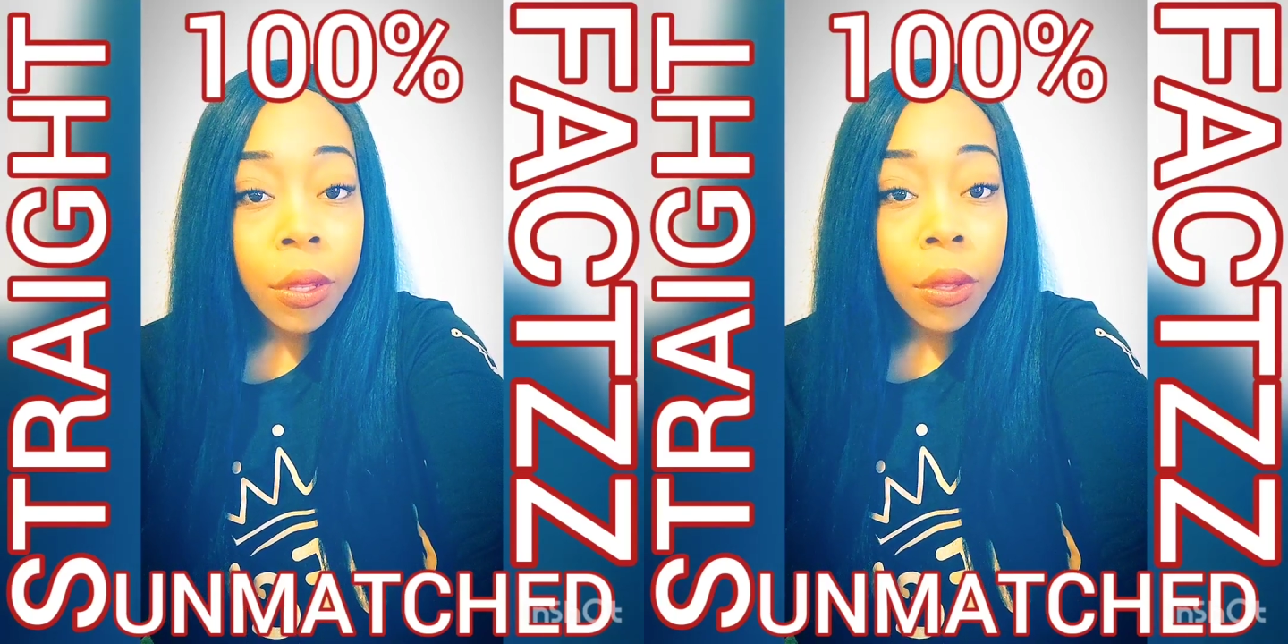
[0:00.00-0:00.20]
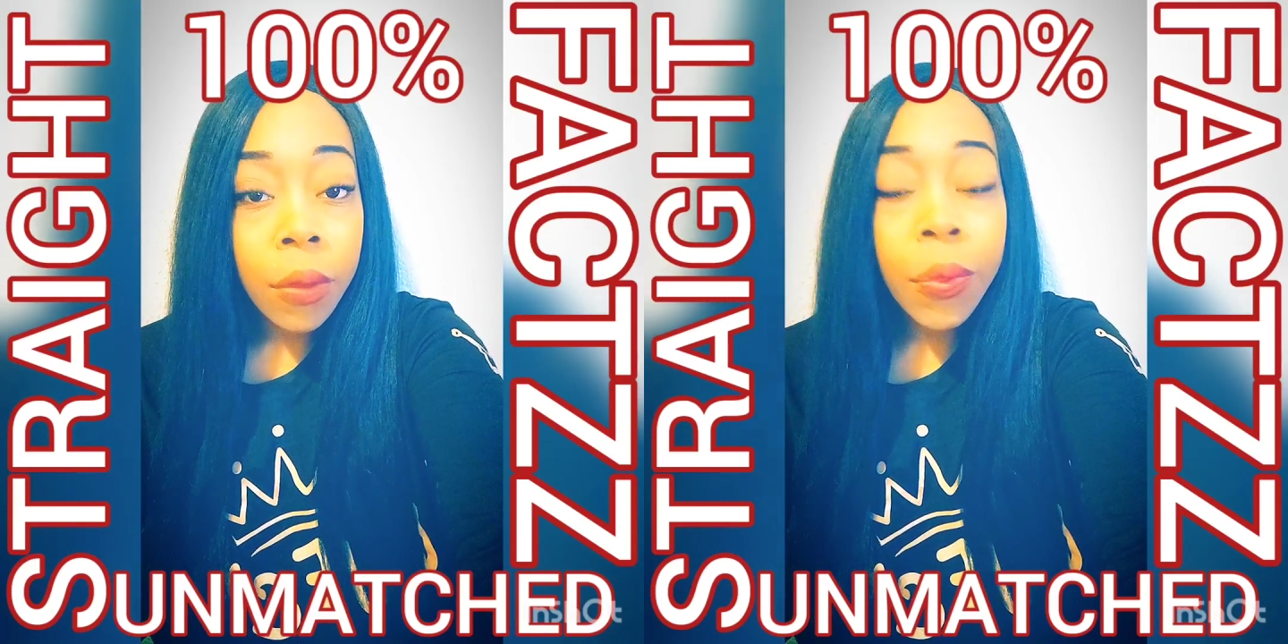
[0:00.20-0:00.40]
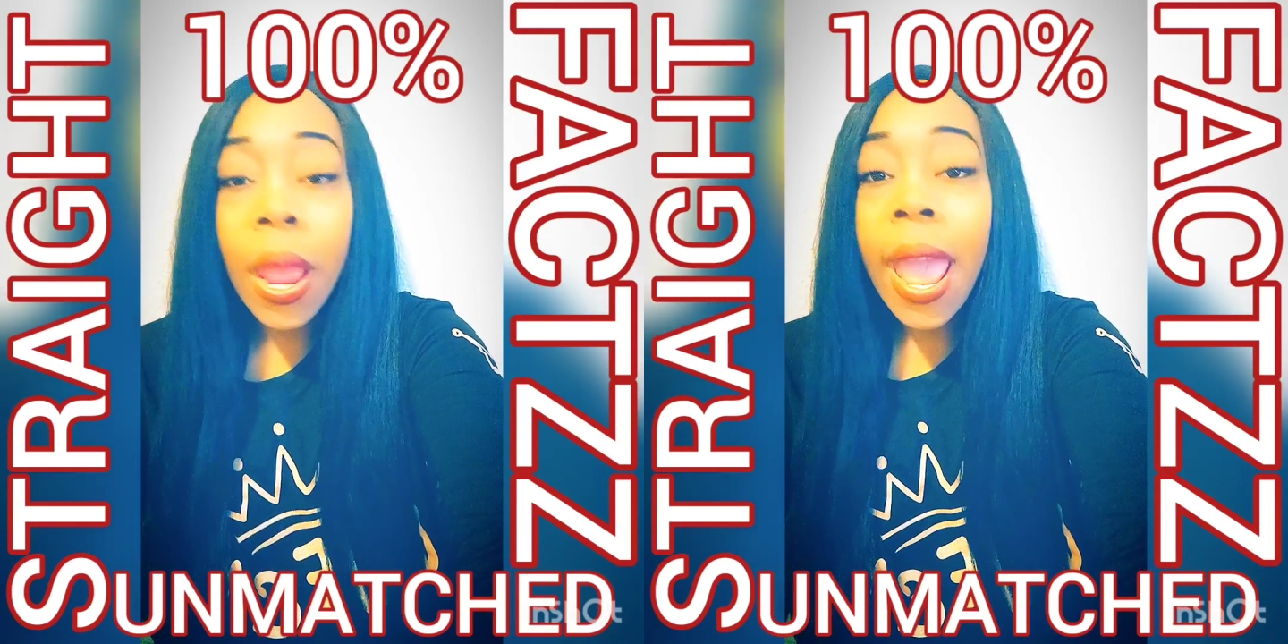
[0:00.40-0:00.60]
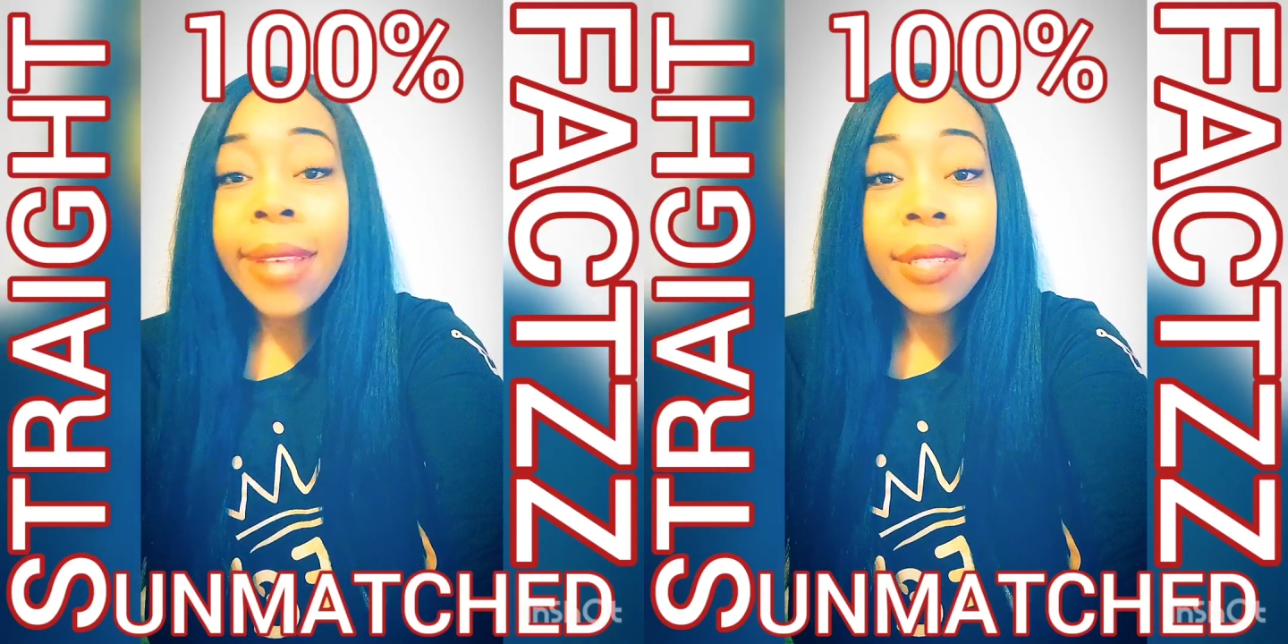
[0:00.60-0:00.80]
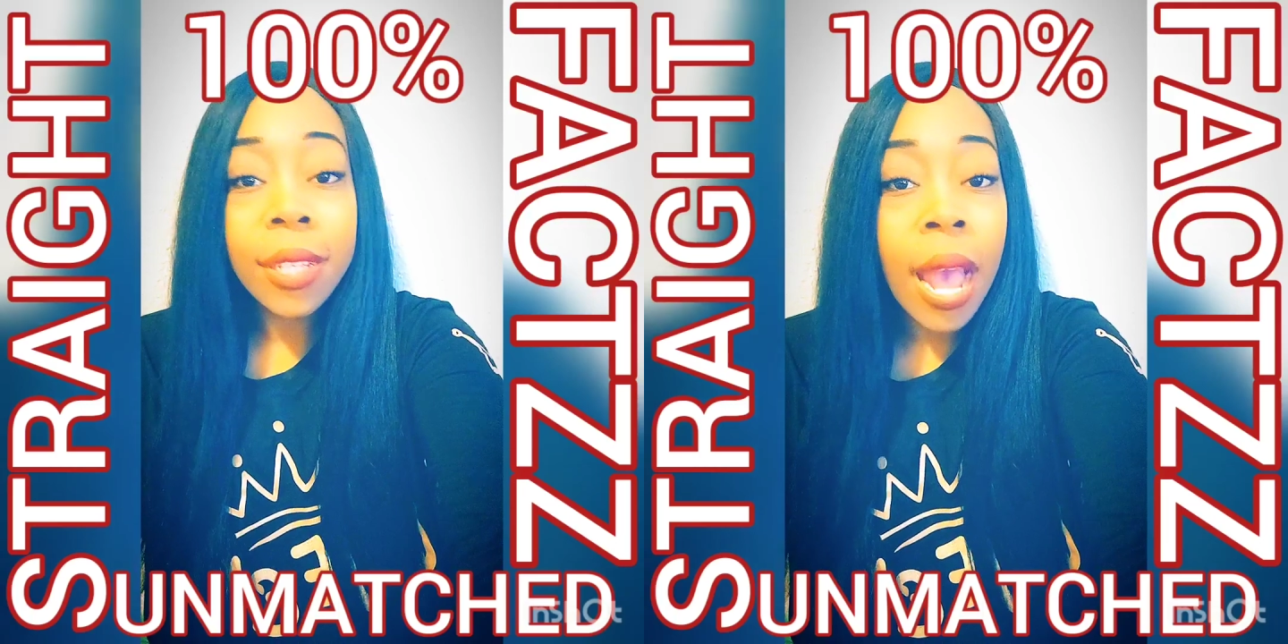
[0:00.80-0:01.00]
They're
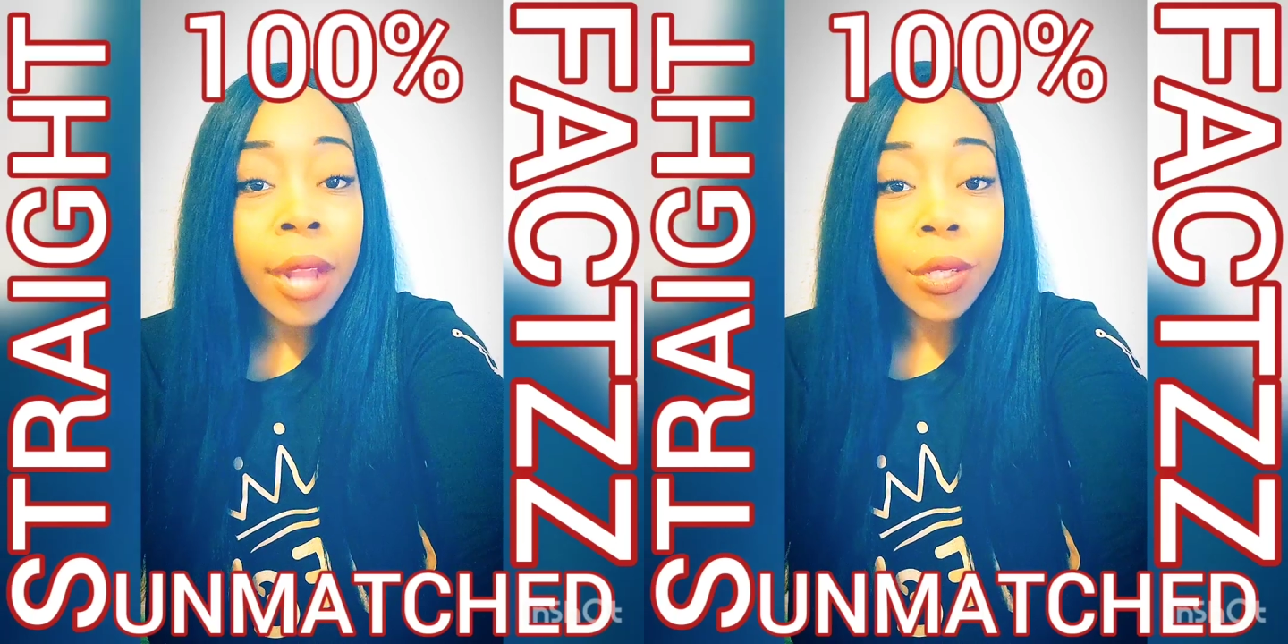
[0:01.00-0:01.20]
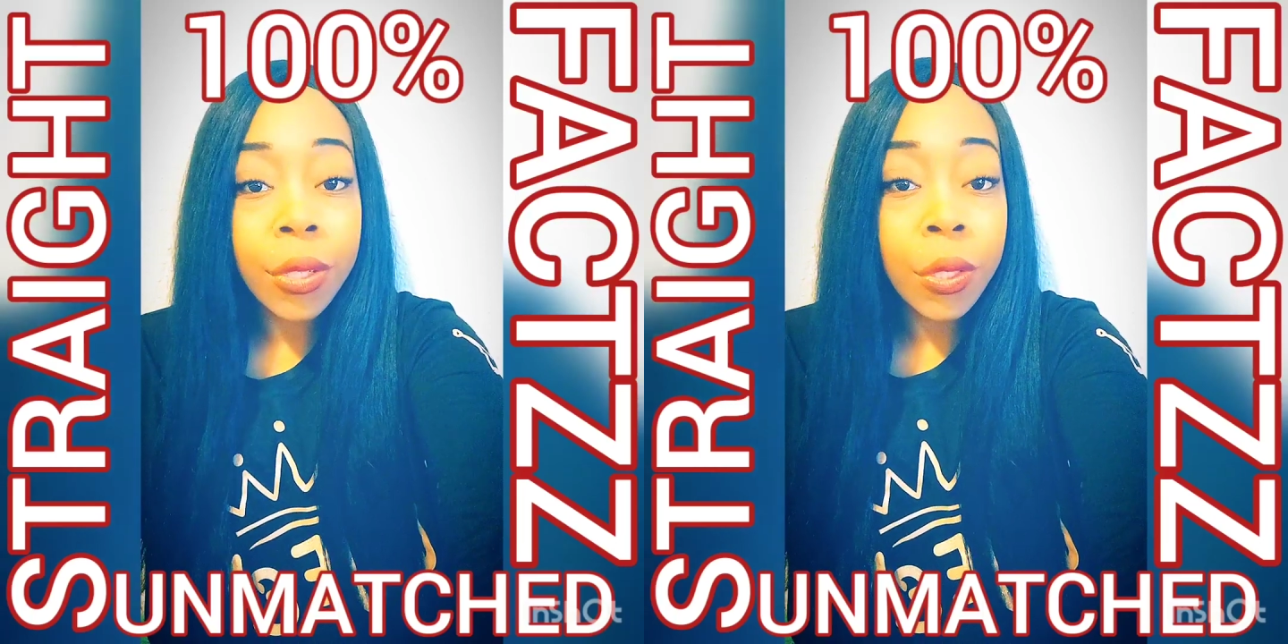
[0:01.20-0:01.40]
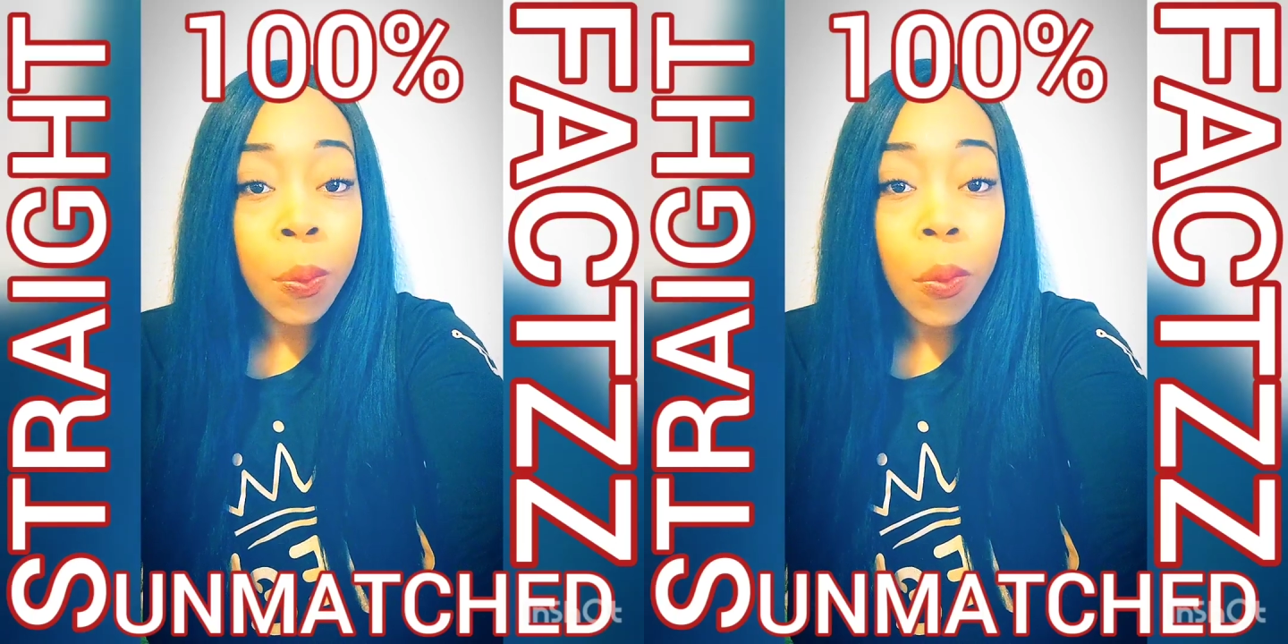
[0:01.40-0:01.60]
asking doctors,